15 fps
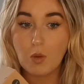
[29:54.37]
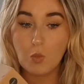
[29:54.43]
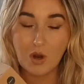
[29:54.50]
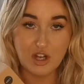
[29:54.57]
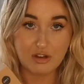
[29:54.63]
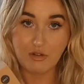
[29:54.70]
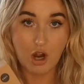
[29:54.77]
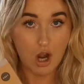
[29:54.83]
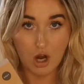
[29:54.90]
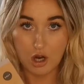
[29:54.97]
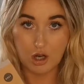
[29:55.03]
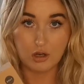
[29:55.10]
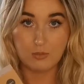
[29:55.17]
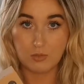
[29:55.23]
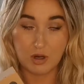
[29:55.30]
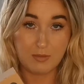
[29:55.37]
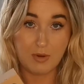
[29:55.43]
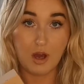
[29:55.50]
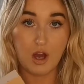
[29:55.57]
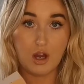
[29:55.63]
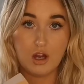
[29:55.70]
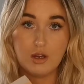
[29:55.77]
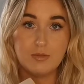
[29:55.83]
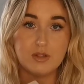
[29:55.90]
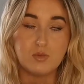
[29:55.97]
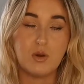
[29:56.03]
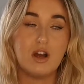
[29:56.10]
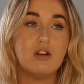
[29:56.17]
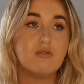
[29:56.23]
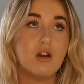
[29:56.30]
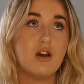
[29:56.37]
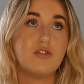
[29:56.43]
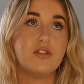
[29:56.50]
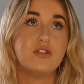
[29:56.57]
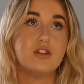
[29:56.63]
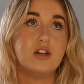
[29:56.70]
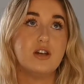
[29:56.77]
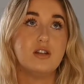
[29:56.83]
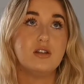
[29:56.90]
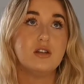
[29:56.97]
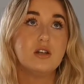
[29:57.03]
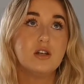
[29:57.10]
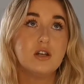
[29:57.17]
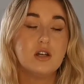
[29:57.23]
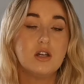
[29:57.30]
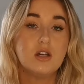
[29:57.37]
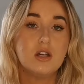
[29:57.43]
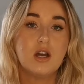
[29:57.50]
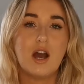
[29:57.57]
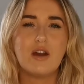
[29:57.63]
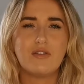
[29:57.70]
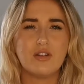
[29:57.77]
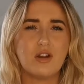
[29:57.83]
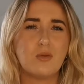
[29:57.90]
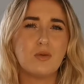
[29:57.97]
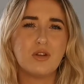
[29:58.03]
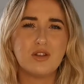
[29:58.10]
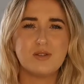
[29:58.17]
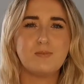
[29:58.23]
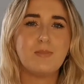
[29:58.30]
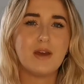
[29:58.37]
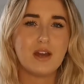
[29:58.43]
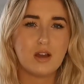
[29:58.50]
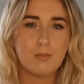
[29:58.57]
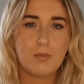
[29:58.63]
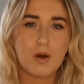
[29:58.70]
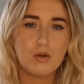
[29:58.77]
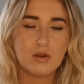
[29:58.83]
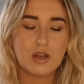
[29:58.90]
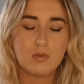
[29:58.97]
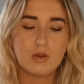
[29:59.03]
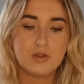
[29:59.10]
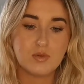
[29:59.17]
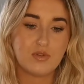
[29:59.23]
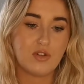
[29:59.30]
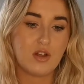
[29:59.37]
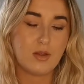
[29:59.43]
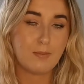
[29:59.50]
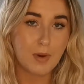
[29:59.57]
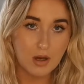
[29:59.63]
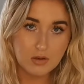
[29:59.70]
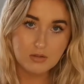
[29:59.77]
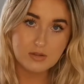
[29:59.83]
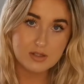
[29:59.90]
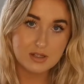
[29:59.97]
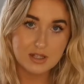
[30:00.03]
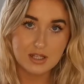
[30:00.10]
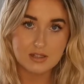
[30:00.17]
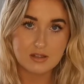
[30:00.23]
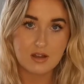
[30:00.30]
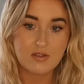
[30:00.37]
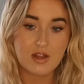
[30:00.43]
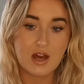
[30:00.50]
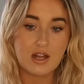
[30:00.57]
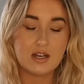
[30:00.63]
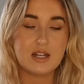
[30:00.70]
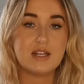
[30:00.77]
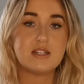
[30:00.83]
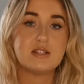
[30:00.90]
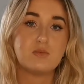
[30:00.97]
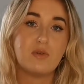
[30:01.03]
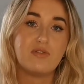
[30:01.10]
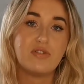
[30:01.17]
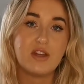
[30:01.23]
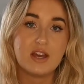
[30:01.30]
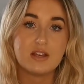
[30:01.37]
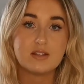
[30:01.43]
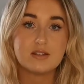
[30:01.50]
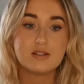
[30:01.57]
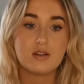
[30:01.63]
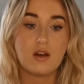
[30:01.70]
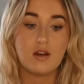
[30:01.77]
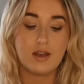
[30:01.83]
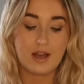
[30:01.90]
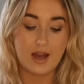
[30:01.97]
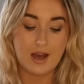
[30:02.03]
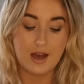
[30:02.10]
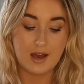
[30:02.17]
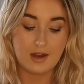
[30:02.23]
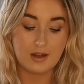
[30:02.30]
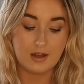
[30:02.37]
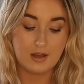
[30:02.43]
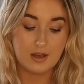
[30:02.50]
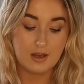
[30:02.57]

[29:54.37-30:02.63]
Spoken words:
when you're at home, when I'm at home as well, rather than having like one of those big bulky ones with like the buckles and things like that. At least with this I can